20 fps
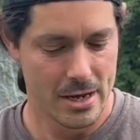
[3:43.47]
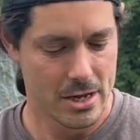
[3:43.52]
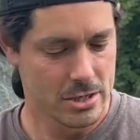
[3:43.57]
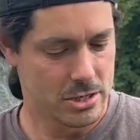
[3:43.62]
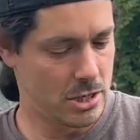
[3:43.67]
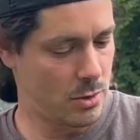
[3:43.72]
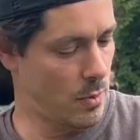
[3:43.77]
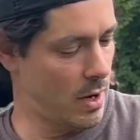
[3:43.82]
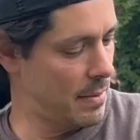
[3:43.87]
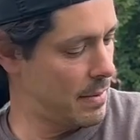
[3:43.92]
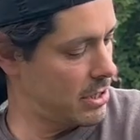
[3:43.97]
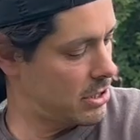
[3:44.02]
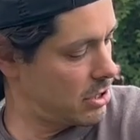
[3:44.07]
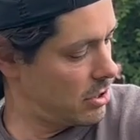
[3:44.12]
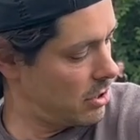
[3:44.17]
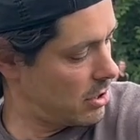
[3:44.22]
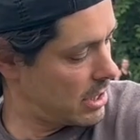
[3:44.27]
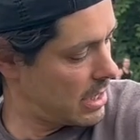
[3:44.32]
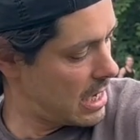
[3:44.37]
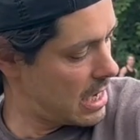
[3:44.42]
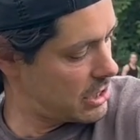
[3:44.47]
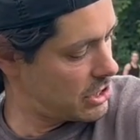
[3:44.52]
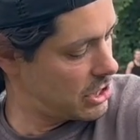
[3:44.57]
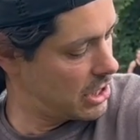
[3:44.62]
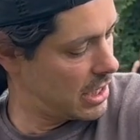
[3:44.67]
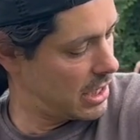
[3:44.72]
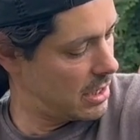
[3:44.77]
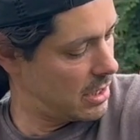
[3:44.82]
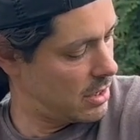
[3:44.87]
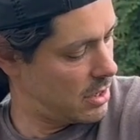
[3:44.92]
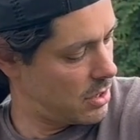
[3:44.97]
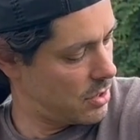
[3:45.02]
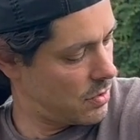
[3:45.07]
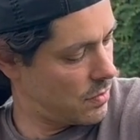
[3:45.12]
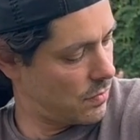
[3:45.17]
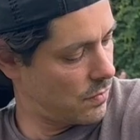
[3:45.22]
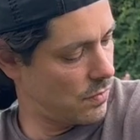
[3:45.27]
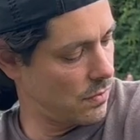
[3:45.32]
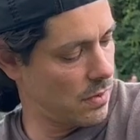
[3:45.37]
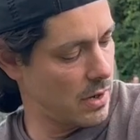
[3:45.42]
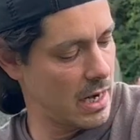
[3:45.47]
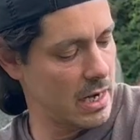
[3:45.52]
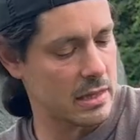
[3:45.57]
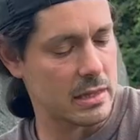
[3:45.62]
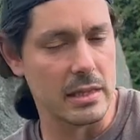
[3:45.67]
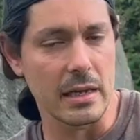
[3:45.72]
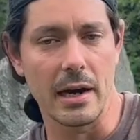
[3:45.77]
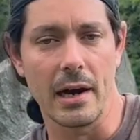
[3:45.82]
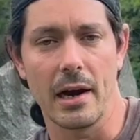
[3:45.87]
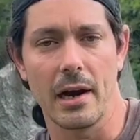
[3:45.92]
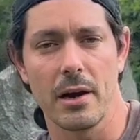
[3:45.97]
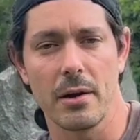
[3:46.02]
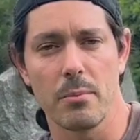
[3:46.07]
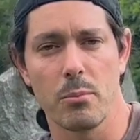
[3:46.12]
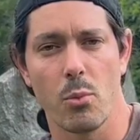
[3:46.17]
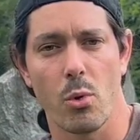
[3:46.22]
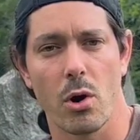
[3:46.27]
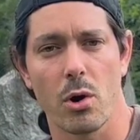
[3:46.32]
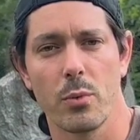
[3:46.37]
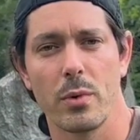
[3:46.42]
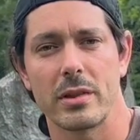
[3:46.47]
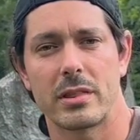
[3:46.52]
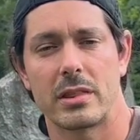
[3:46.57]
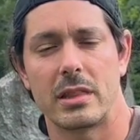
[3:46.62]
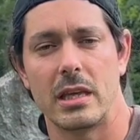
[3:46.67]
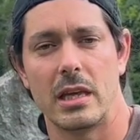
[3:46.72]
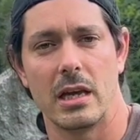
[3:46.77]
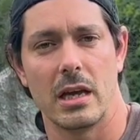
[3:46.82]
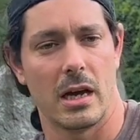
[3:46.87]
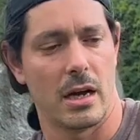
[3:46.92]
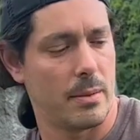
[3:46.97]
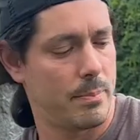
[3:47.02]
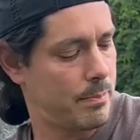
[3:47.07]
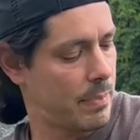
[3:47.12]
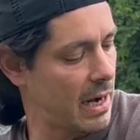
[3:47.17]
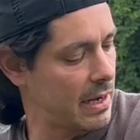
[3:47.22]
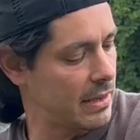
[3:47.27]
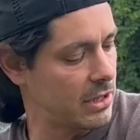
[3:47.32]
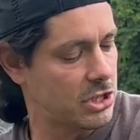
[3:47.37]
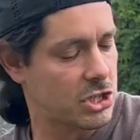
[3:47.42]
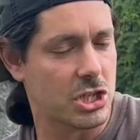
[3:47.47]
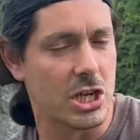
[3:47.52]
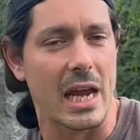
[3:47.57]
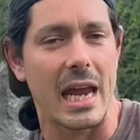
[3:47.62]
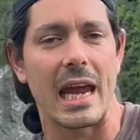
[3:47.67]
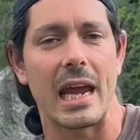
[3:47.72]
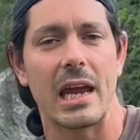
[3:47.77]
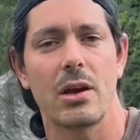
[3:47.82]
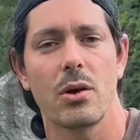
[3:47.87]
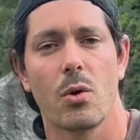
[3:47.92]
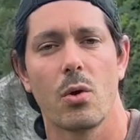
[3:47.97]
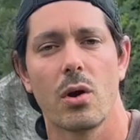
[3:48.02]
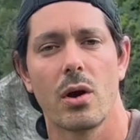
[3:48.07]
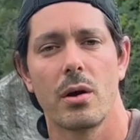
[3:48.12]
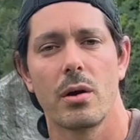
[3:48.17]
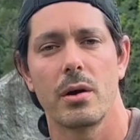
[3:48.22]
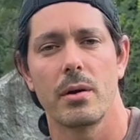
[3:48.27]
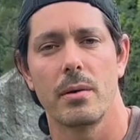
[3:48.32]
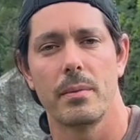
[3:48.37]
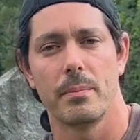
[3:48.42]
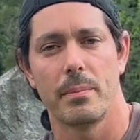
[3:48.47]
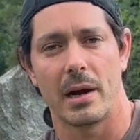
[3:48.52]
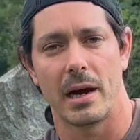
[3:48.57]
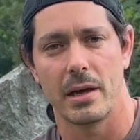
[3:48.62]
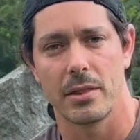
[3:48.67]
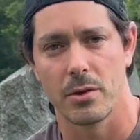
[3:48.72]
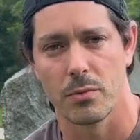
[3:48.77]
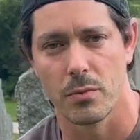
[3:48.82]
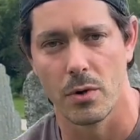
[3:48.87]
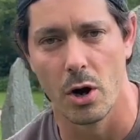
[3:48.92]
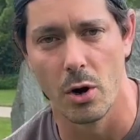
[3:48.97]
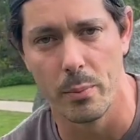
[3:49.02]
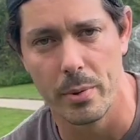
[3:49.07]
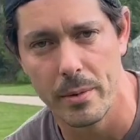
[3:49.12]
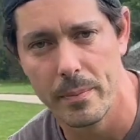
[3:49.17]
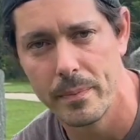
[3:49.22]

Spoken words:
So you wanna make sure you're catching it right there, more with the by the chain or by the rope.